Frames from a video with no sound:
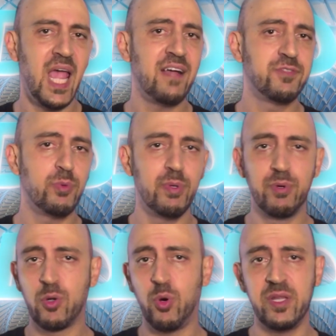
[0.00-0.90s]
After we
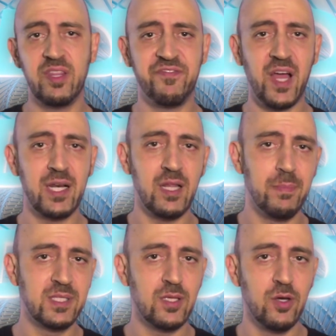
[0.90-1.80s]
recorded the final
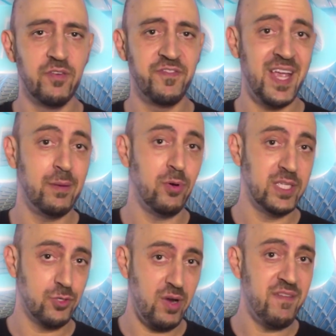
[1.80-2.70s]
episode,
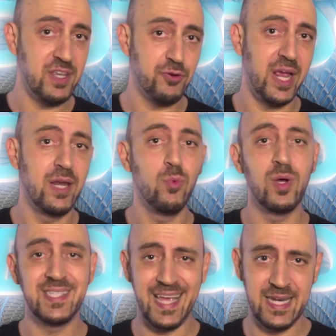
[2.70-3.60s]
Fanboy's gravy train
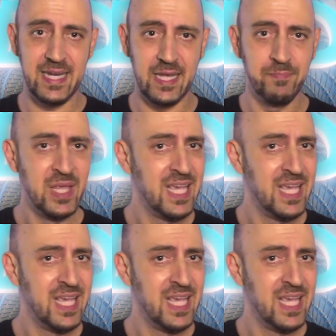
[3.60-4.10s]
was ending.